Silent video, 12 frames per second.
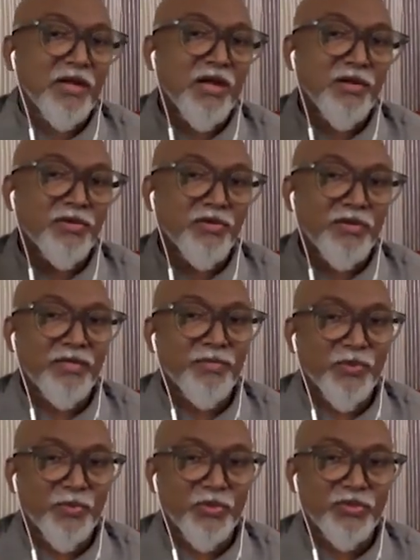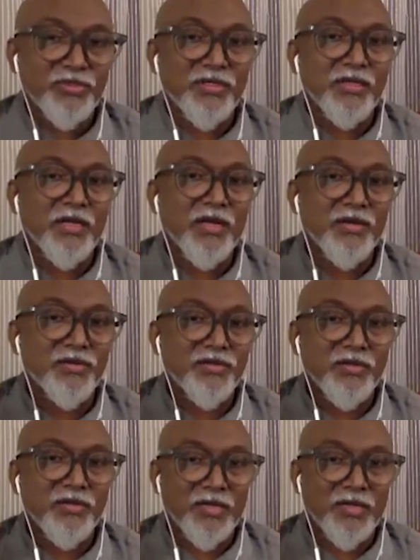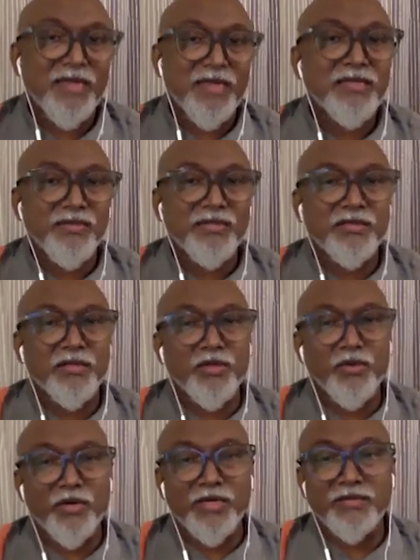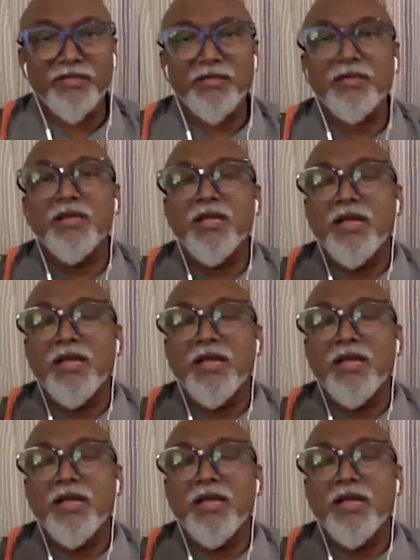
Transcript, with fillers: how to write proposal how to connect with the curator